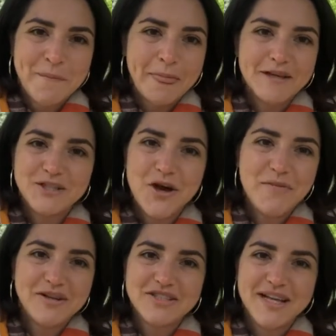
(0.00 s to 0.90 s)
so
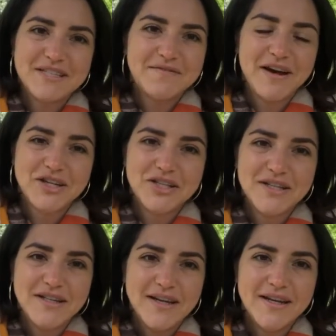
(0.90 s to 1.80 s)
much satisfaction
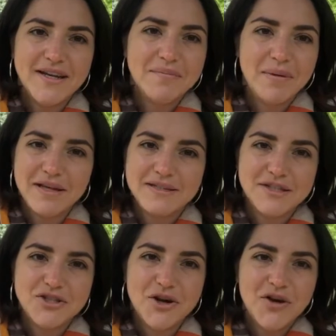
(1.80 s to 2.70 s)
and inner bliss
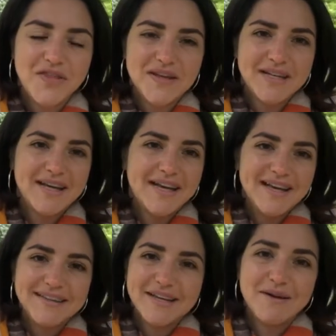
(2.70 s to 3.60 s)
and joy that
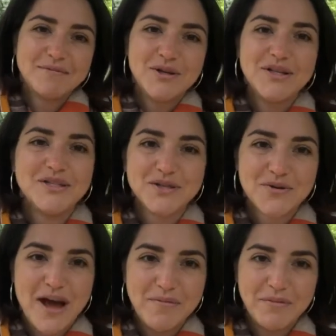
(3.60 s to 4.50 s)
is absolutely
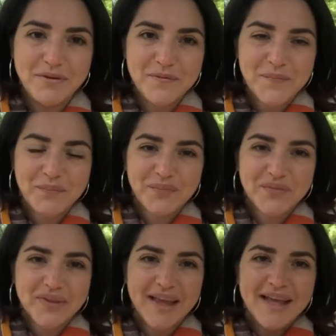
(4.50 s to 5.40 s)
indescribable.
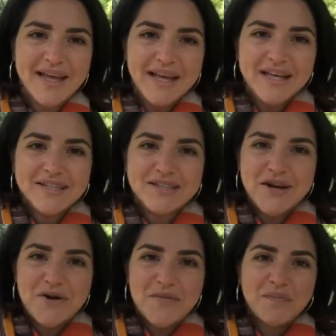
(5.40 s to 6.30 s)

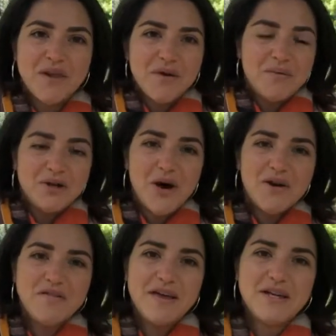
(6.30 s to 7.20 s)
So with
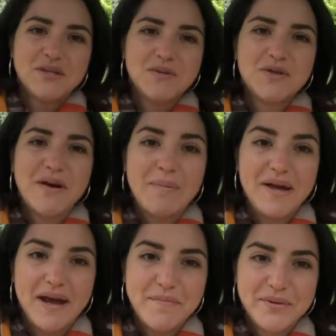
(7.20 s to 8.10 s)
all of that, I just want to wrap
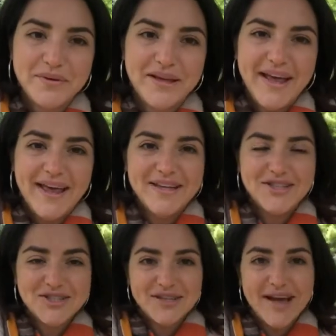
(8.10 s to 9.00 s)
it up and
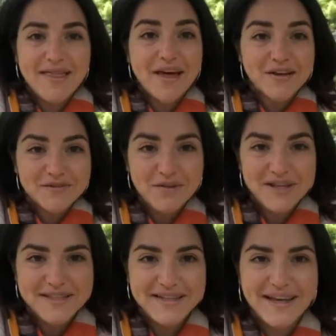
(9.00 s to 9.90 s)
just say thanks for
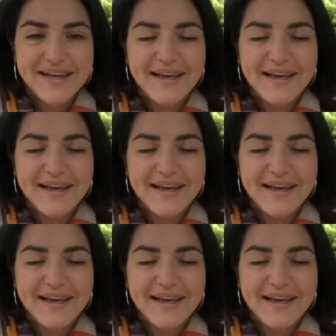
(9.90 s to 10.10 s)
listening.